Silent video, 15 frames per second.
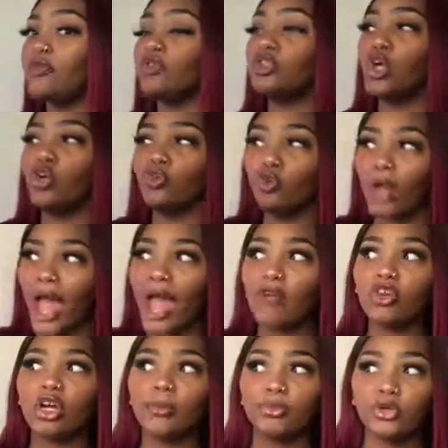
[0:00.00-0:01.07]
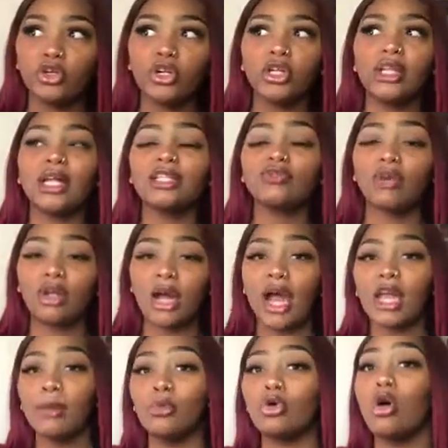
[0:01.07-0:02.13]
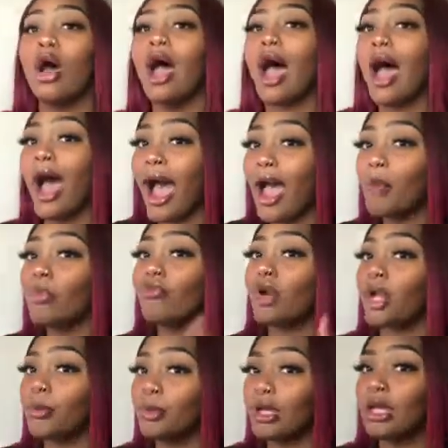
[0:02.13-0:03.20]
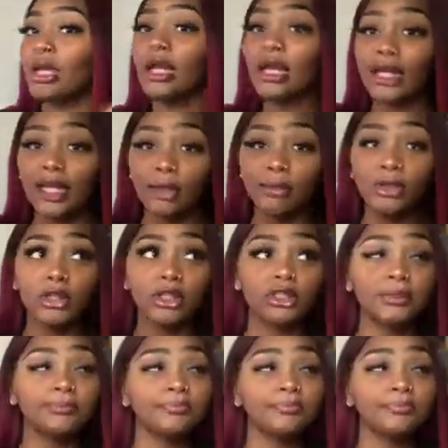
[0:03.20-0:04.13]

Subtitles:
so you have a computer that is reliable. I would recommend getting ebooks.